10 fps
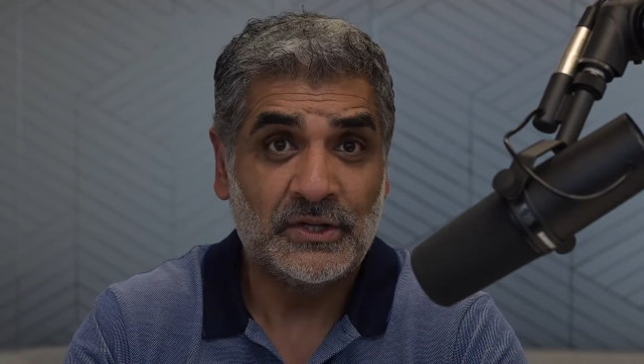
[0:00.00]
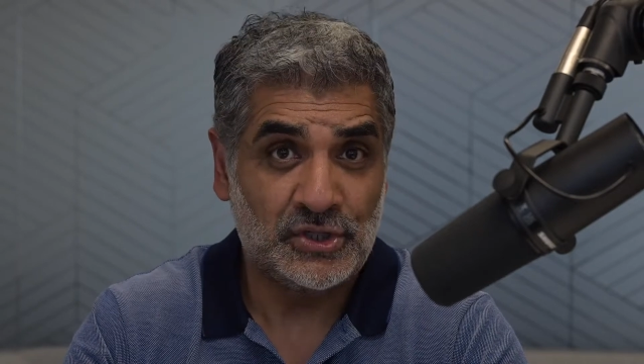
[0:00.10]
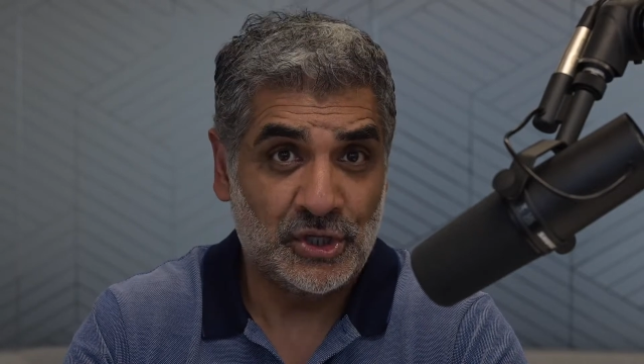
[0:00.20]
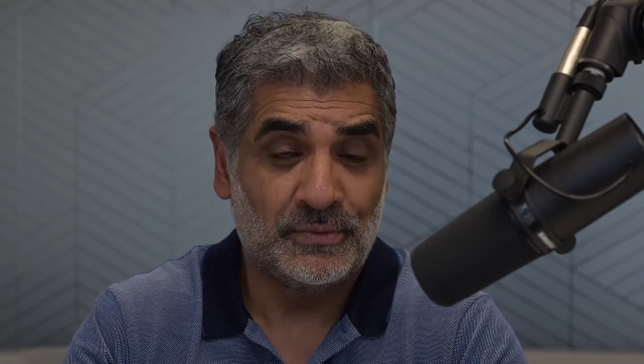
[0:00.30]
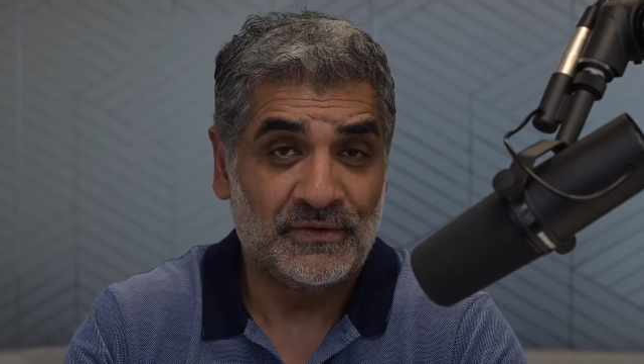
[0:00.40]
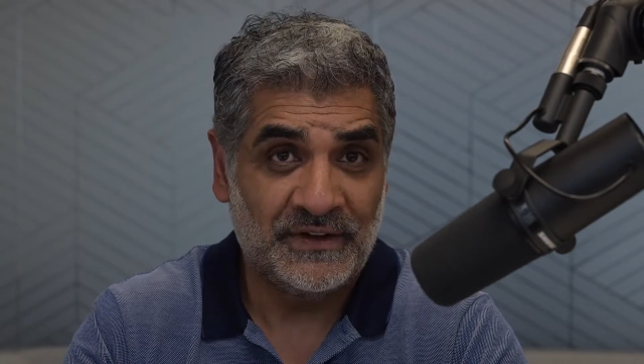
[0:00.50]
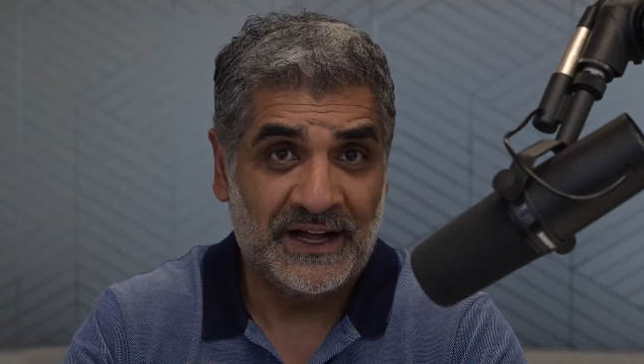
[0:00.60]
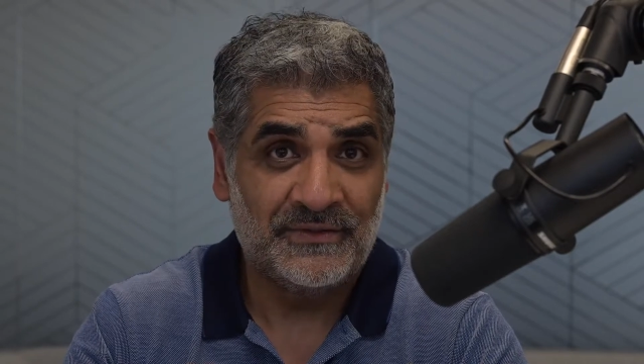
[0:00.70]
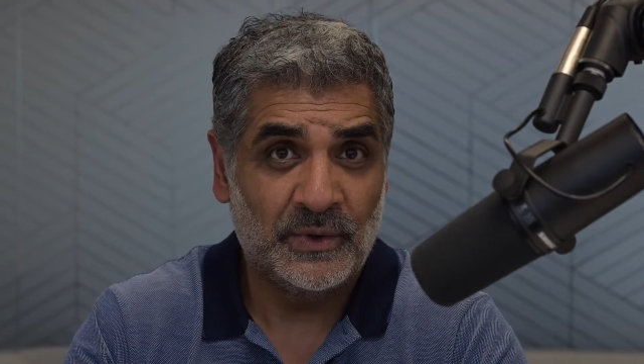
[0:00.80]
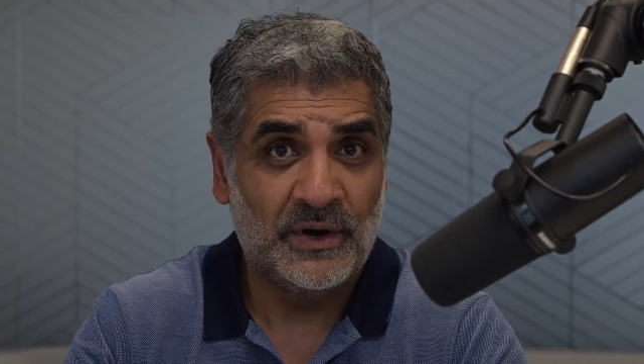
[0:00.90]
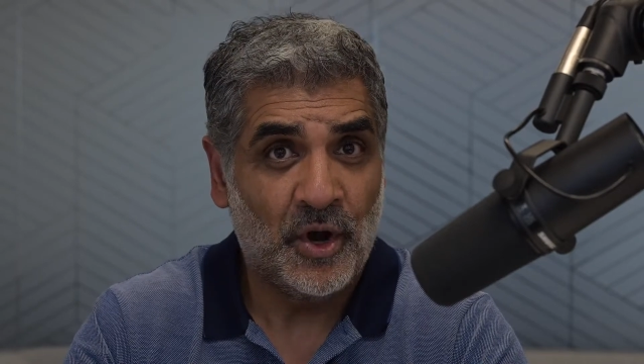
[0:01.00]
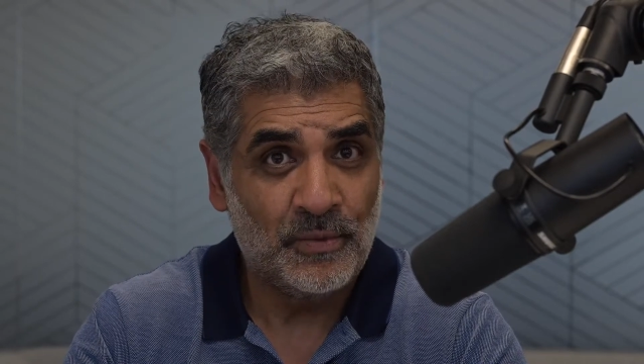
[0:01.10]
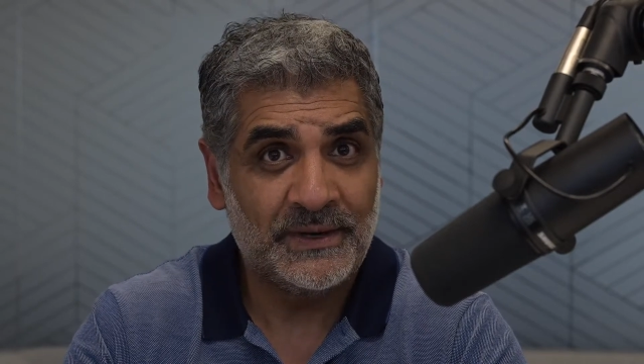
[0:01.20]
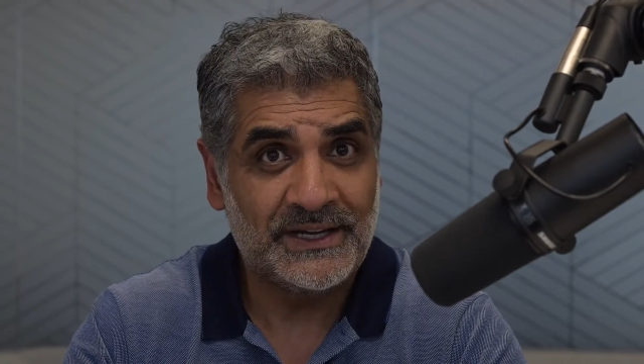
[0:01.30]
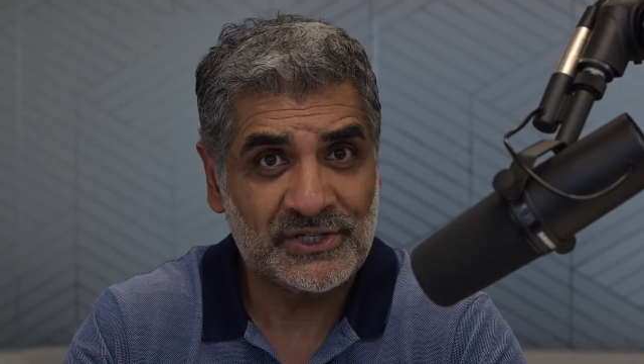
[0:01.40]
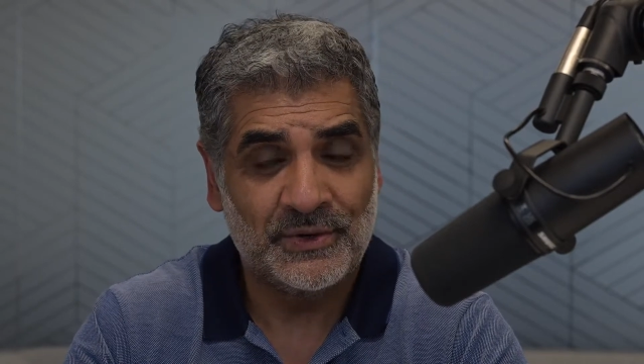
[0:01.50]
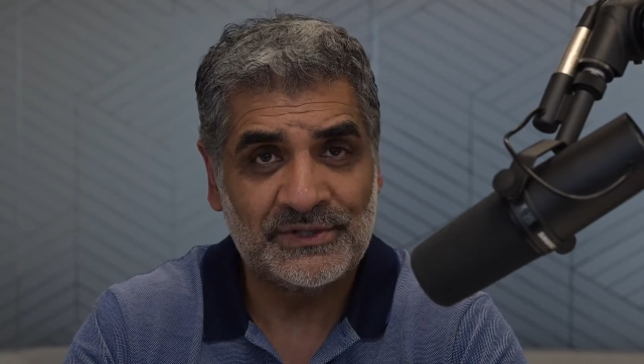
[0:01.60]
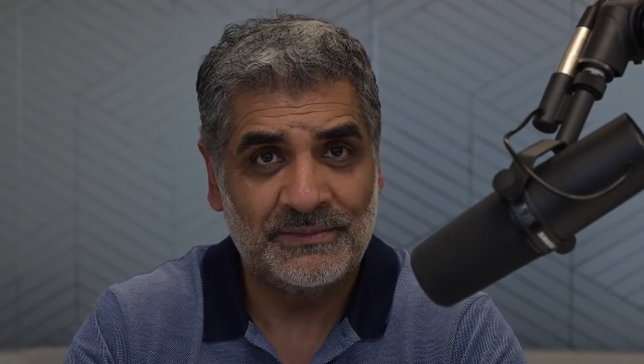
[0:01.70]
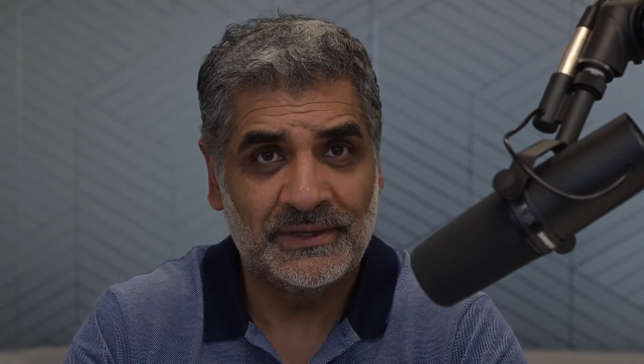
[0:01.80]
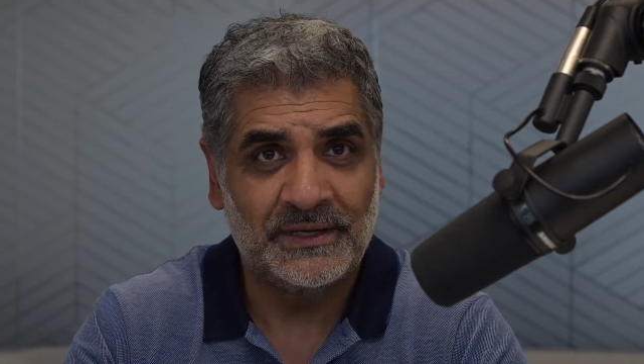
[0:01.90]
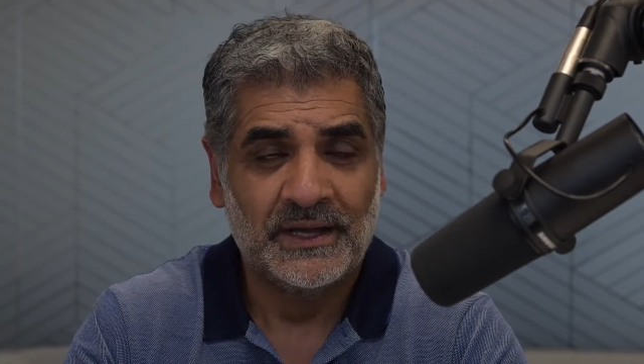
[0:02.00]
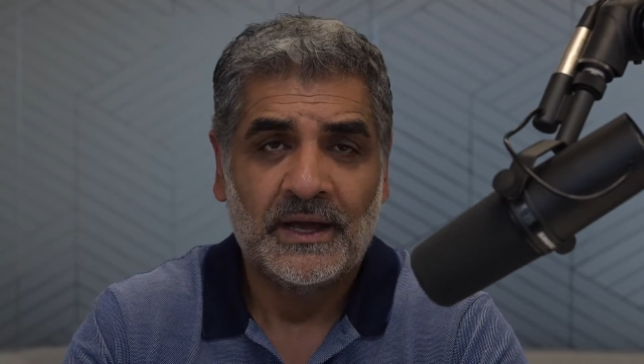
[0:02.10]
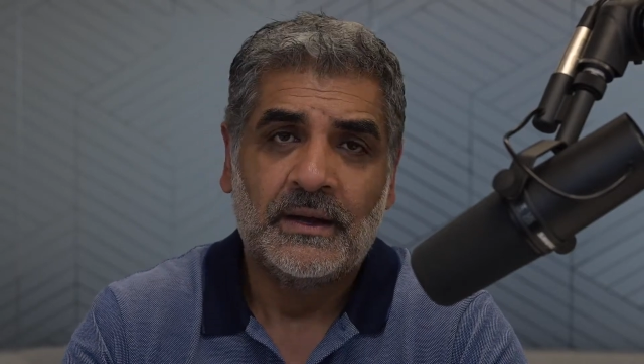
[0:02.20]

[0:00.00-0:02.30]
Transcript: the durable valve we're hoping it's going to be.